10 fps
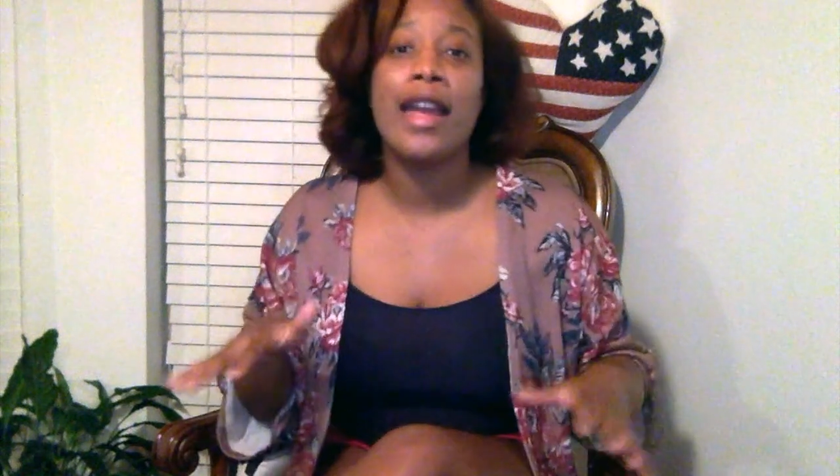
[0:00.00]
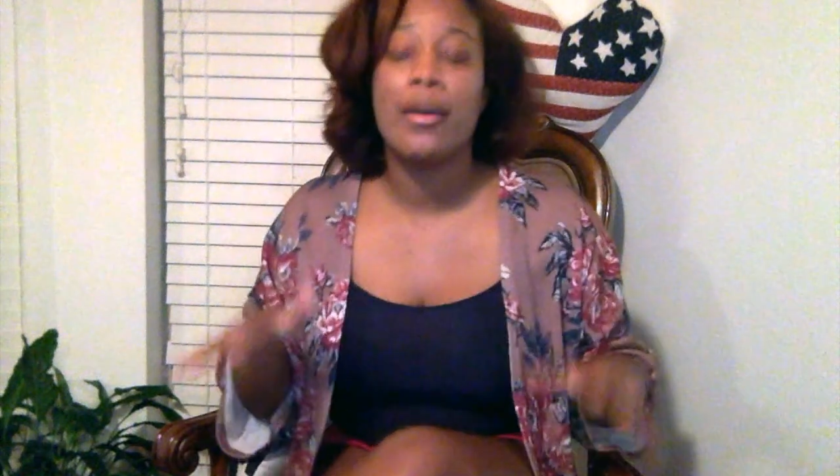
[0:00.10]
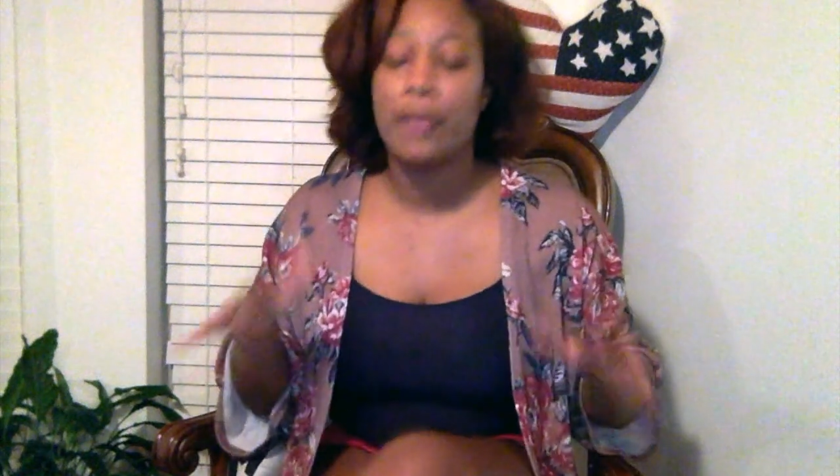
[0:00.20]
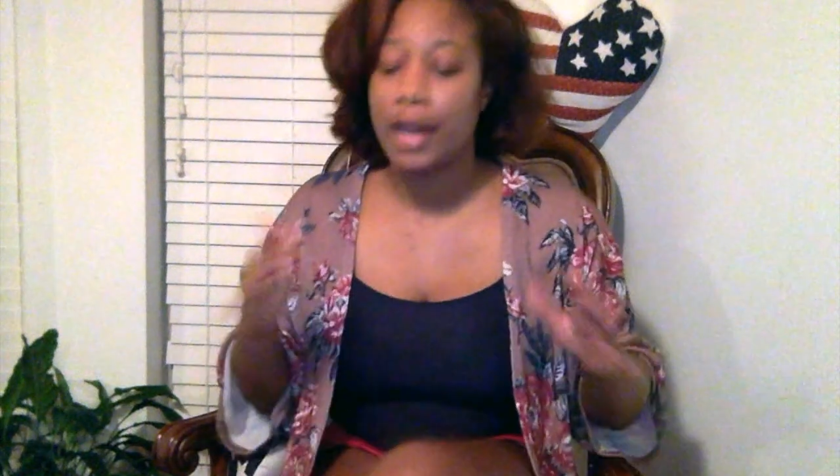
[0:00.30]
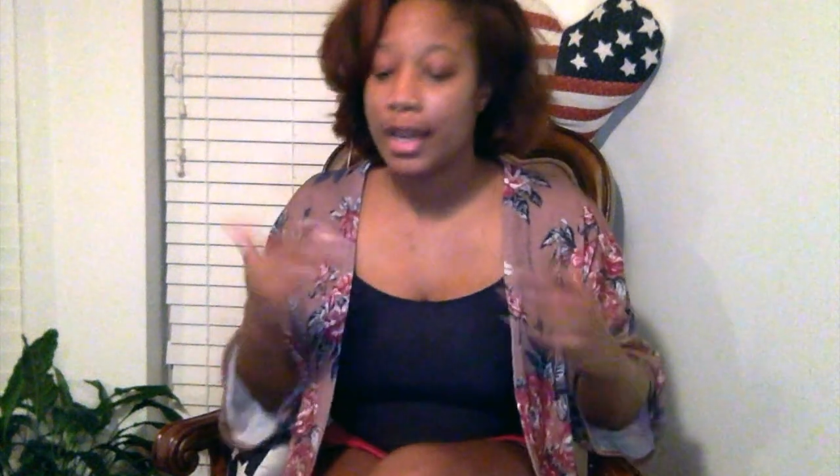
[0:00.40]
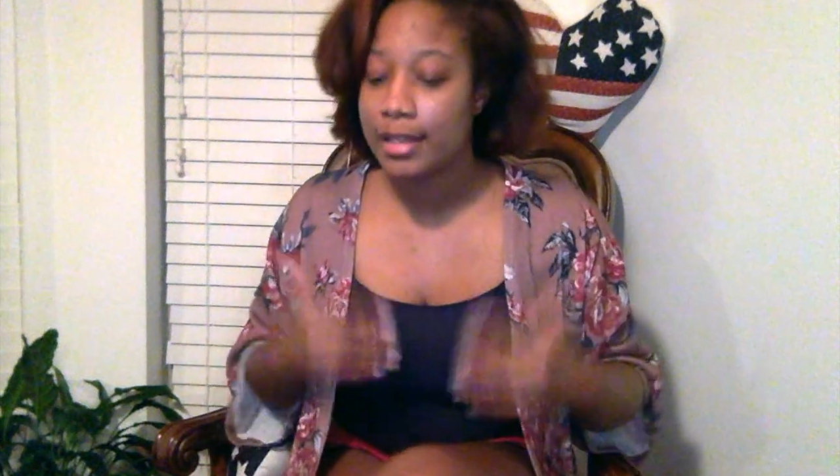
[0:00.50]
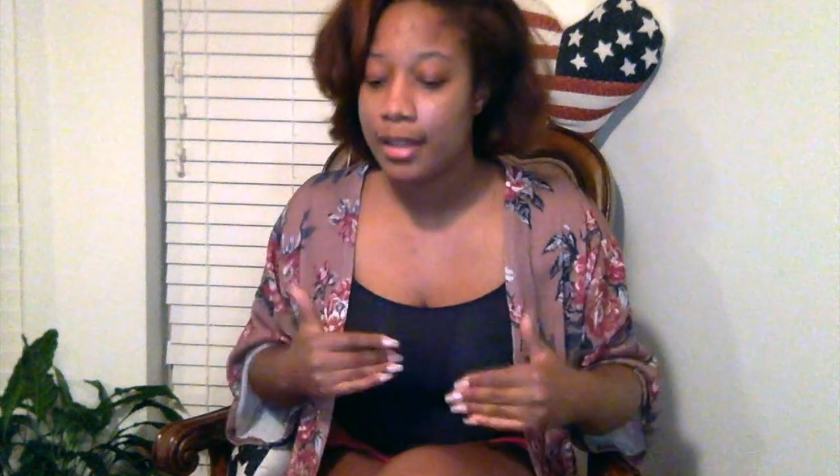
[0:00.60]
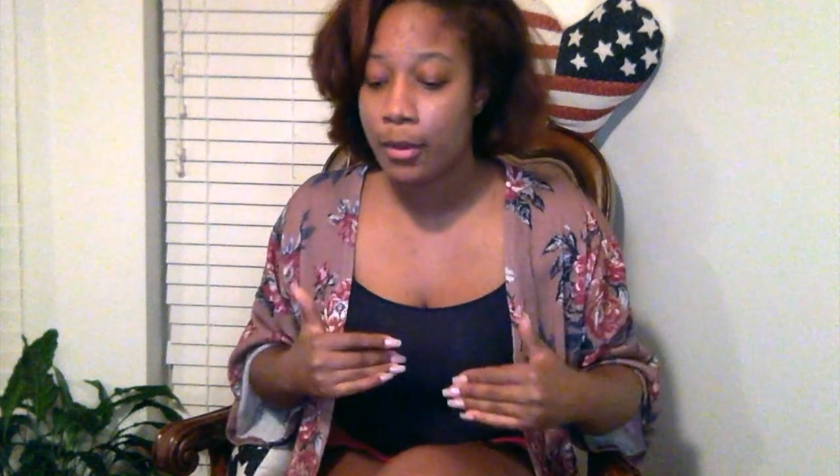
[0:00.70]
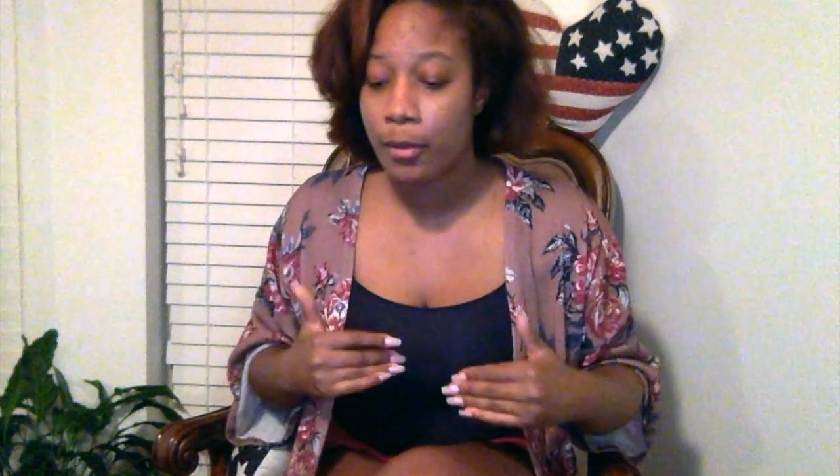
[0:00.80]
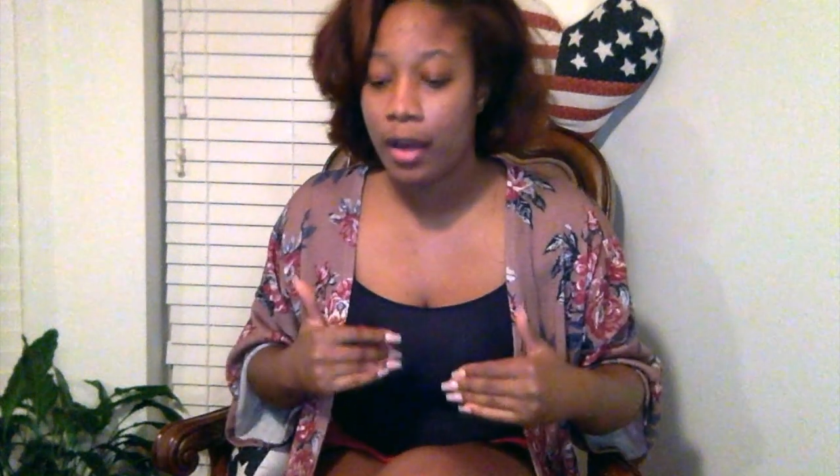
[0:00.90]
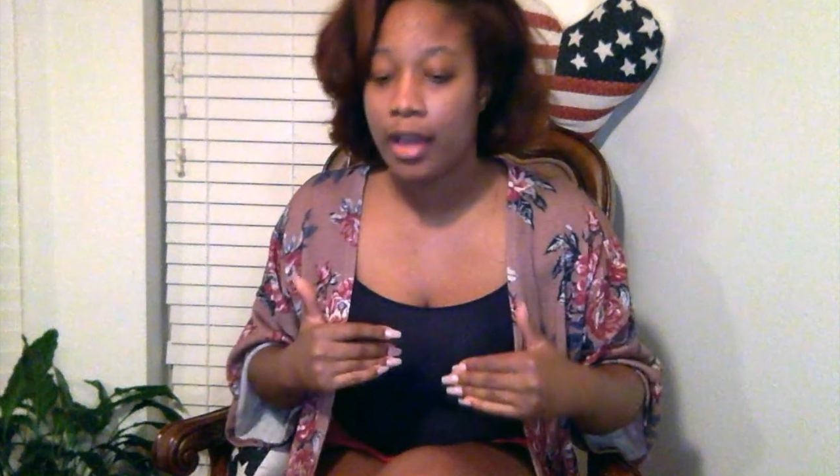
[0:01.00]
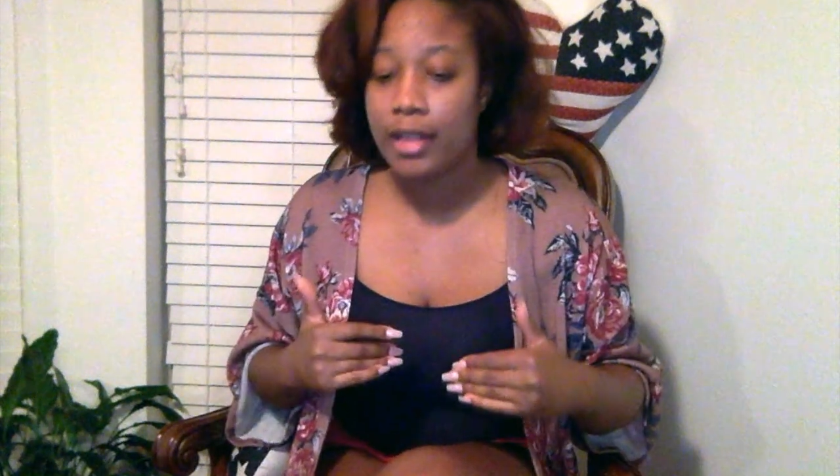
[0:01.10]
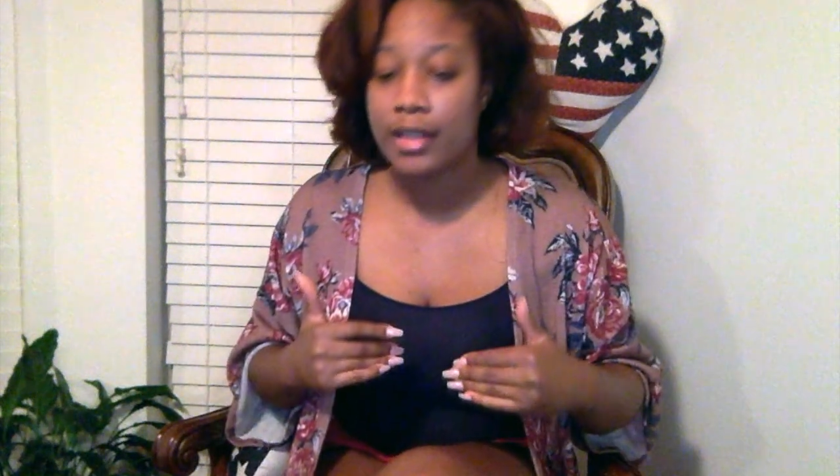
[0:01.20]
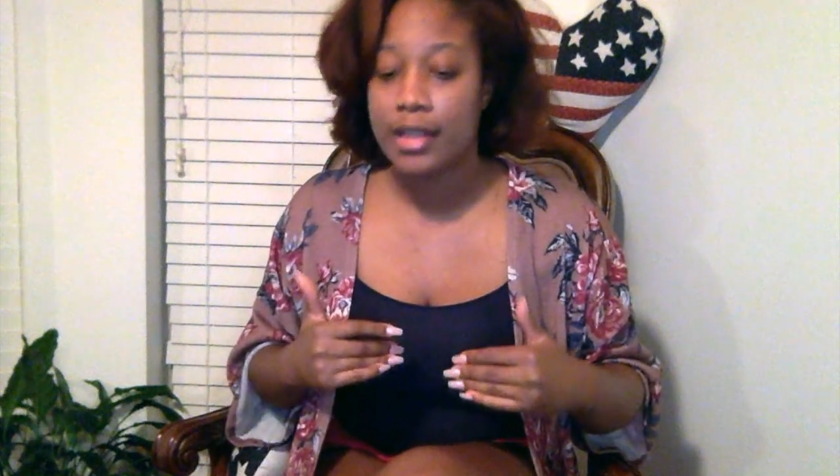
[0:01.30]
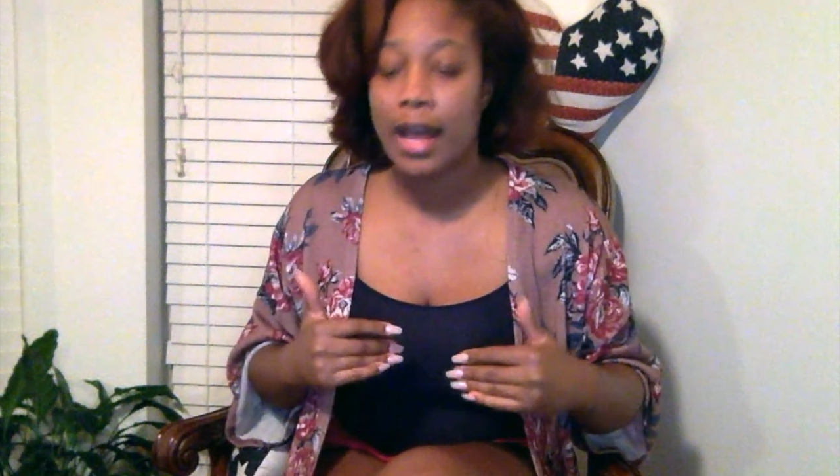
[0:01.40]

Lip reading: what I did was